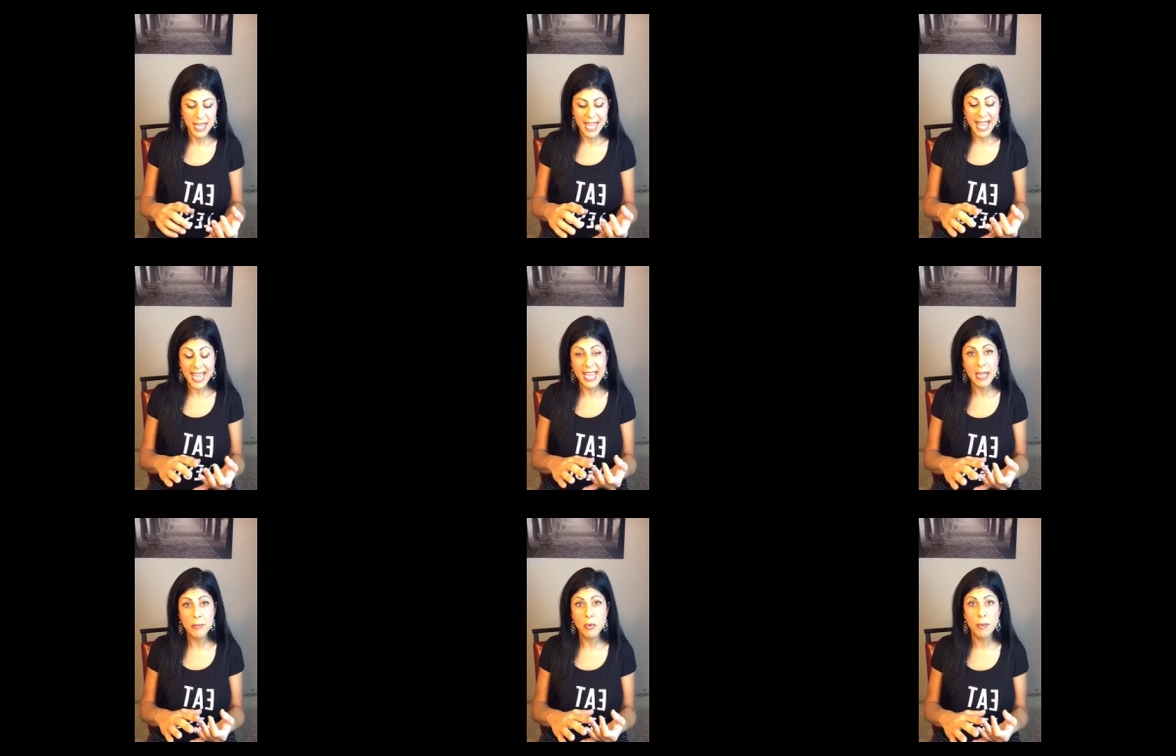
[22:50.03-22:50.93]

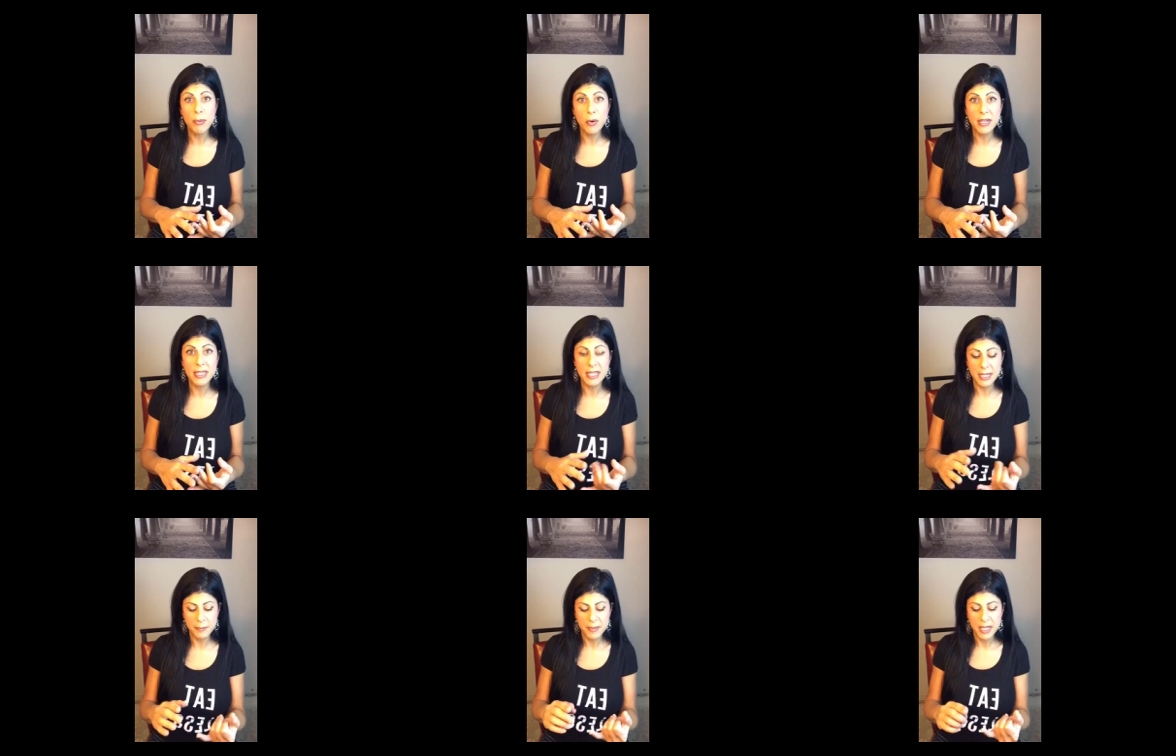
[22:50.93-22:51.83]
And more
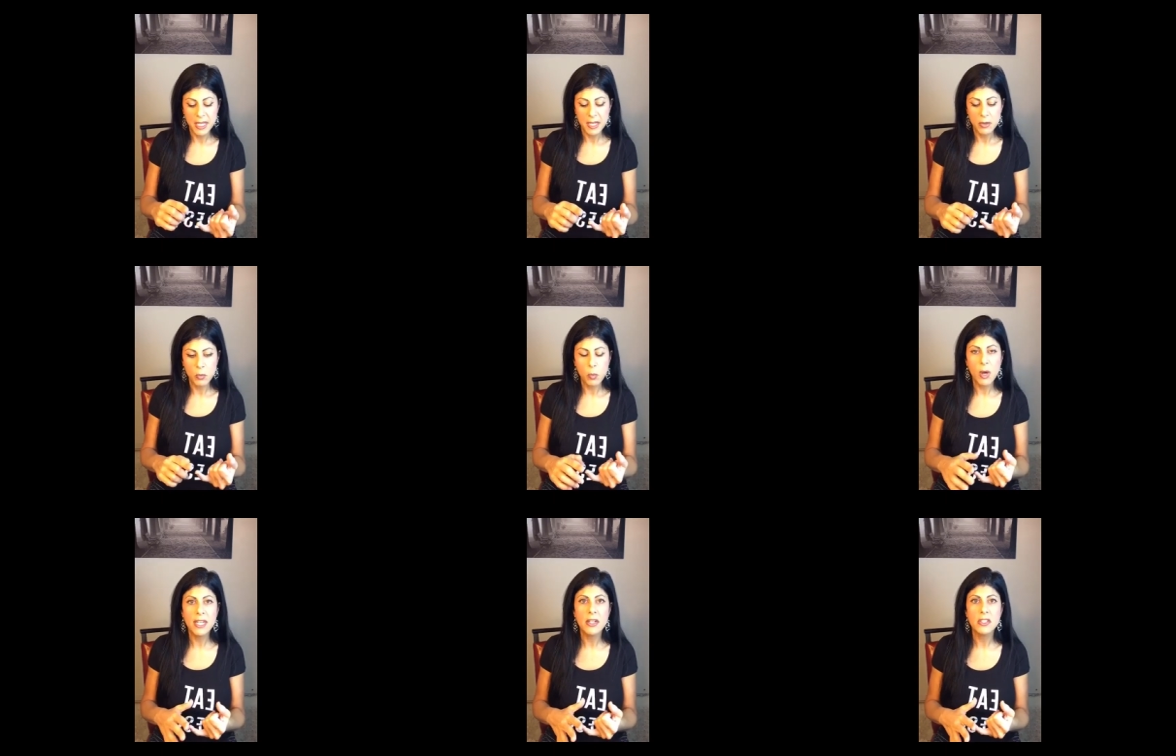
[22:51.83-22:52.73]
importantly,
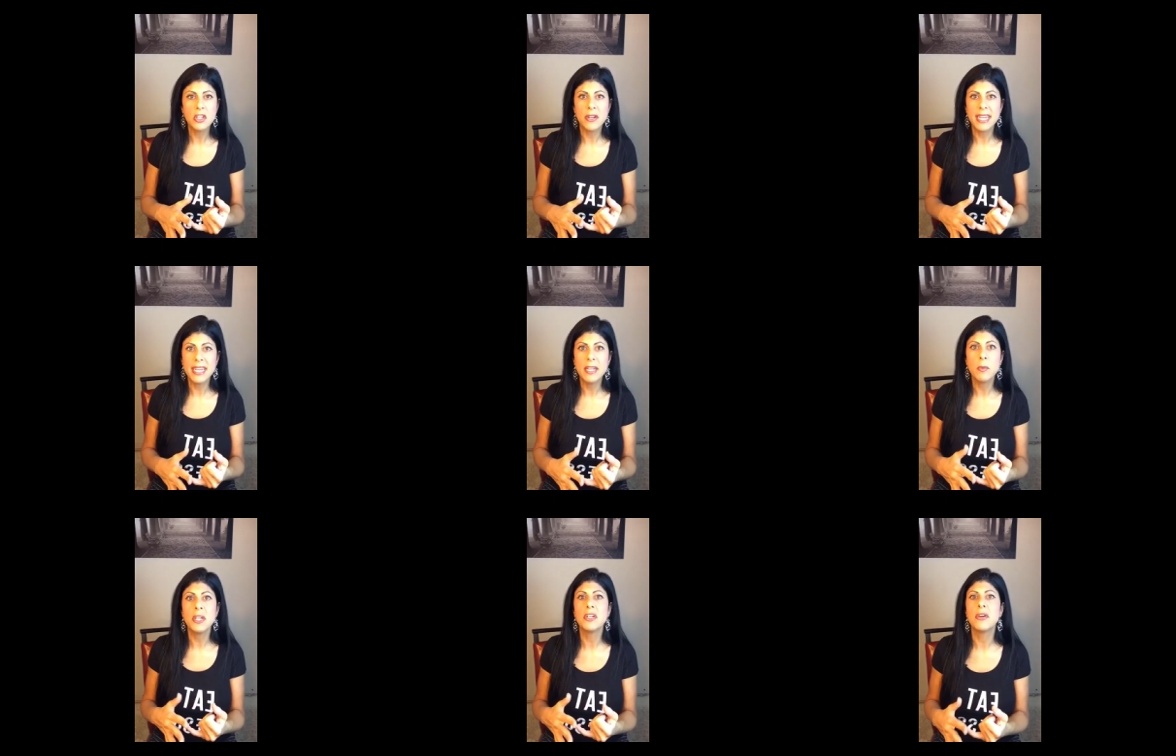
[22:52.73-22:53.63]
what you're eating
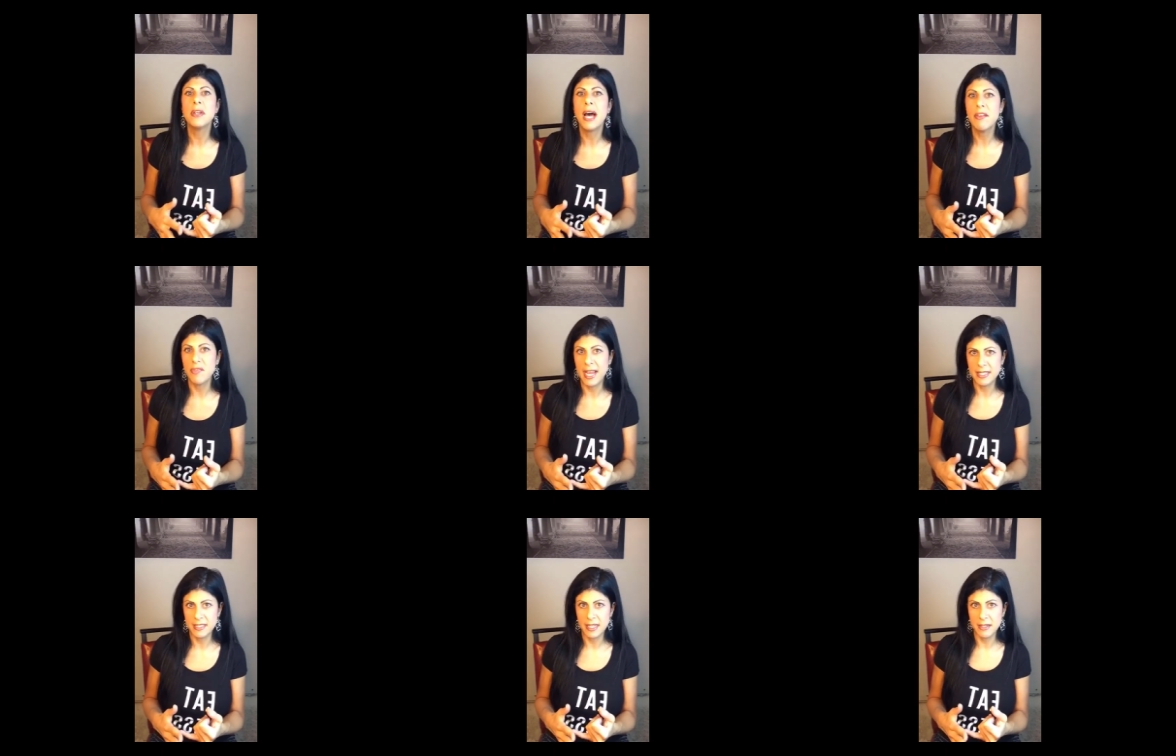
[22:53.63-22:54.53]
when you're not
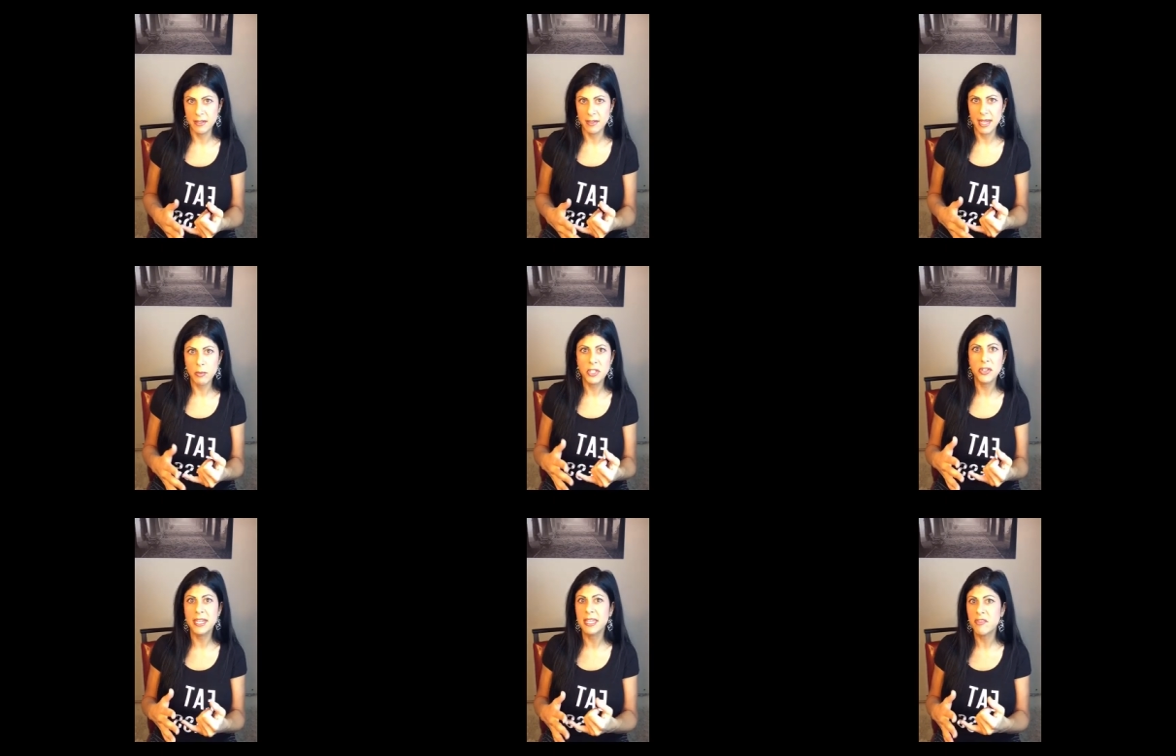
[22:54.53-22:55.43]
fasting, okay, what
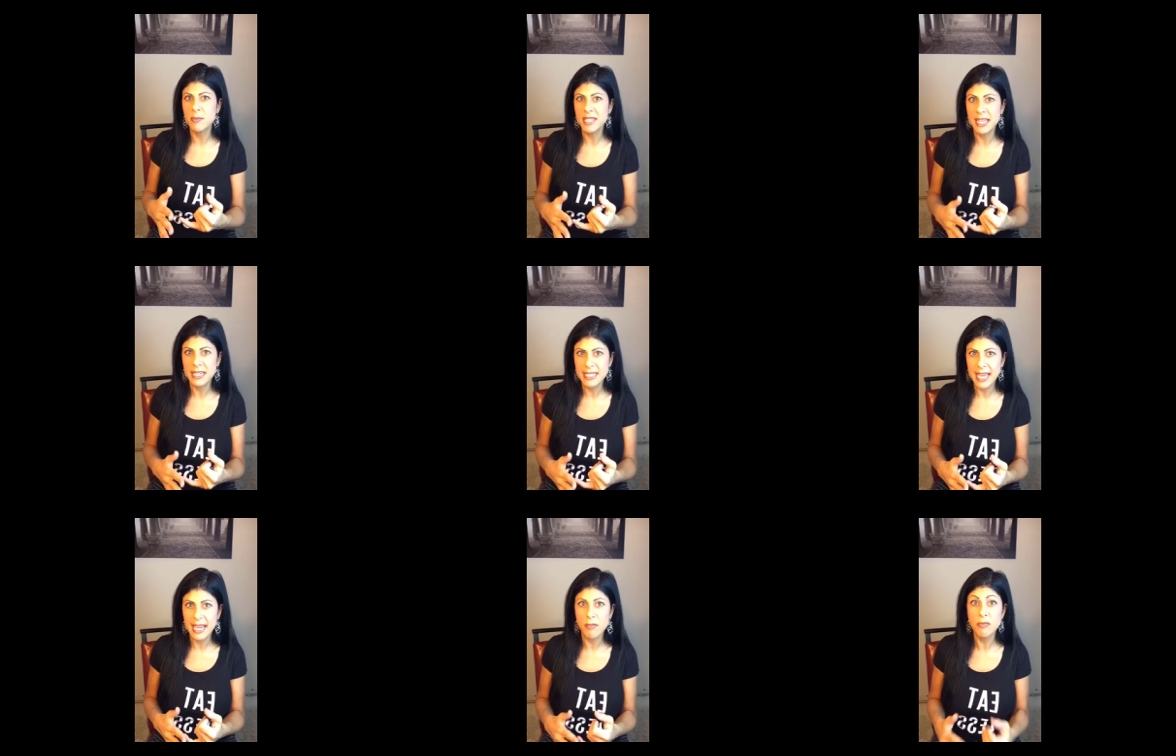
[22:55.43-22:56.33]
you're eating from day to
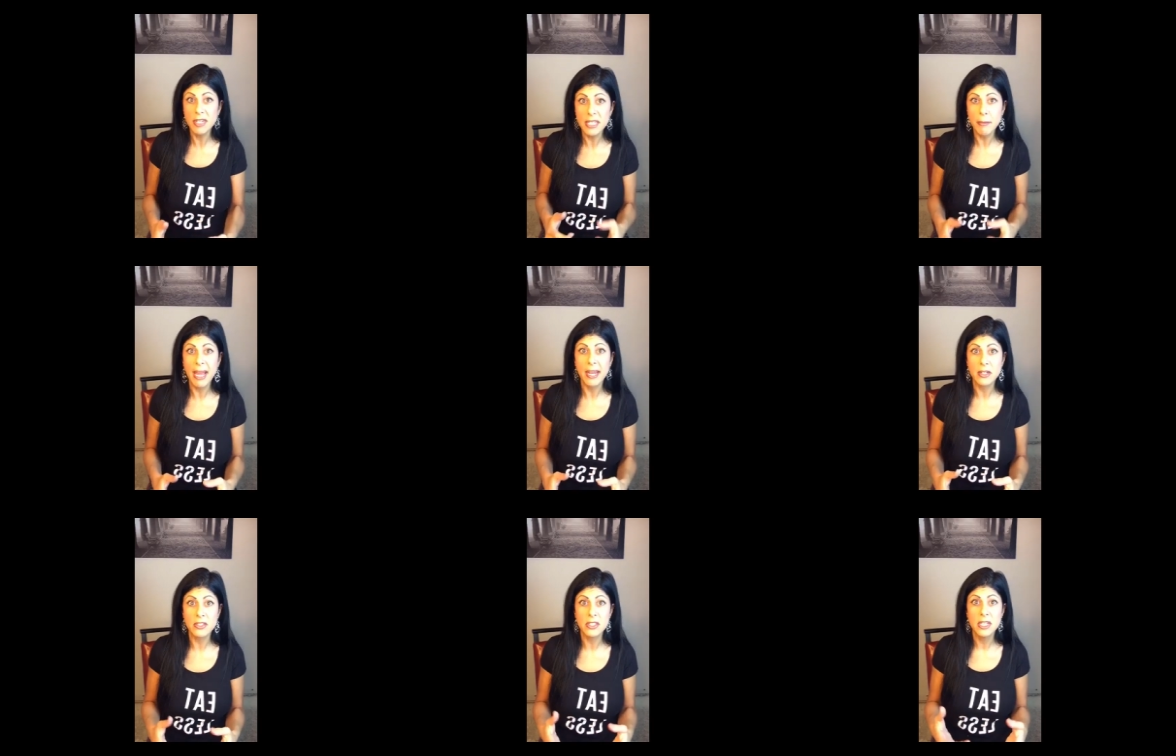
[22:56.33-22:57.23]
day really
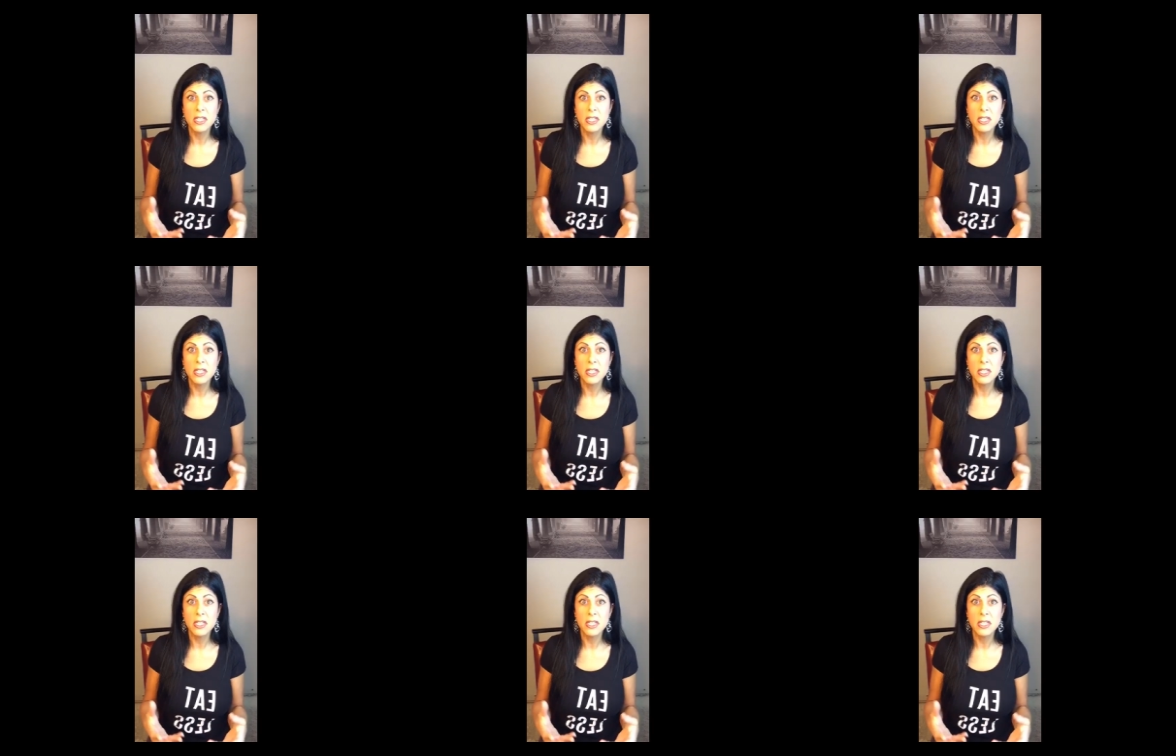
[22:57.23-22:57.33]
matters.